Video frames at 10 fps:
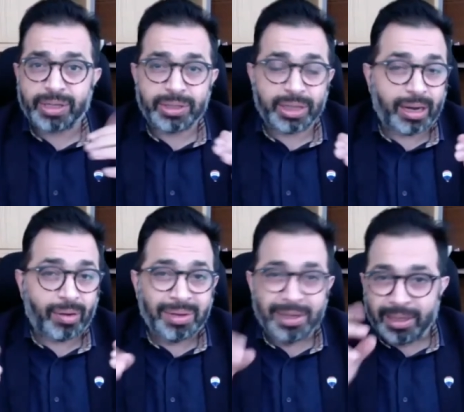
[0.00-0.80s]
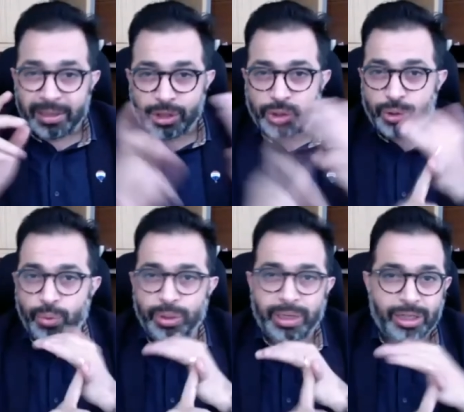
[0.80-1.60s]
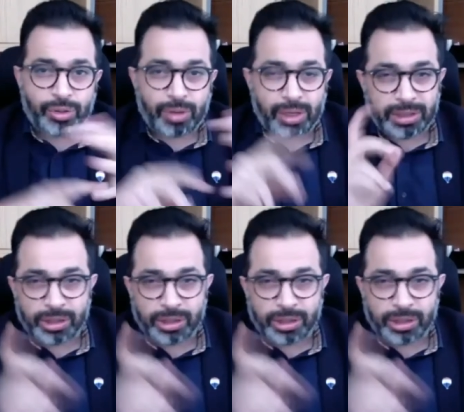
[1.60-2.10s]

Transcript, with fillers: structure now this ruined the restaurant.